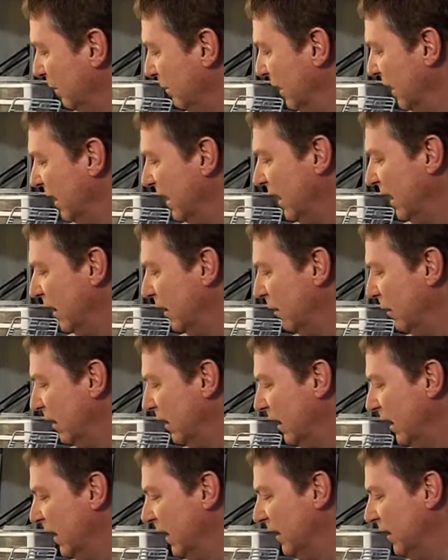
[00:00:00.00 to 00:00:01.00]
little bit
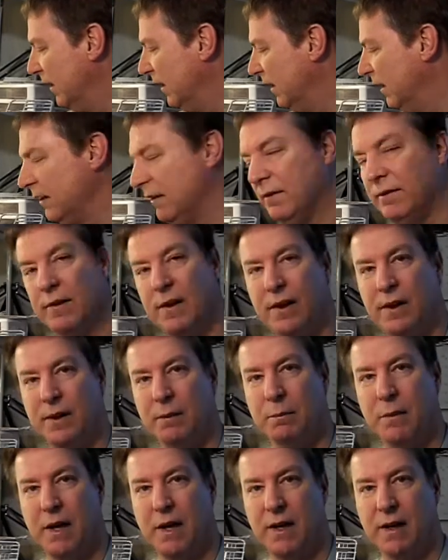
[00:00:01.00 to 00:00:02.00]
narrower on the
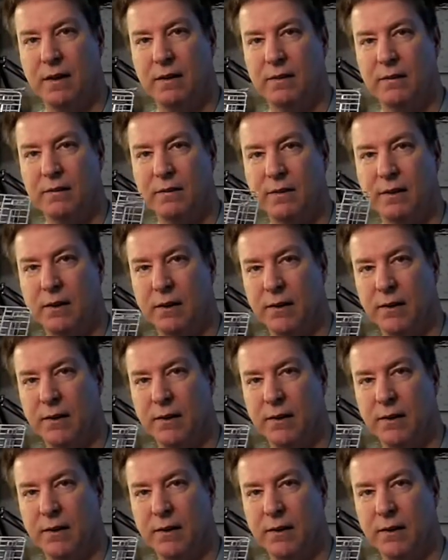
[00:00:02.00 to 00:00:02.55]
model,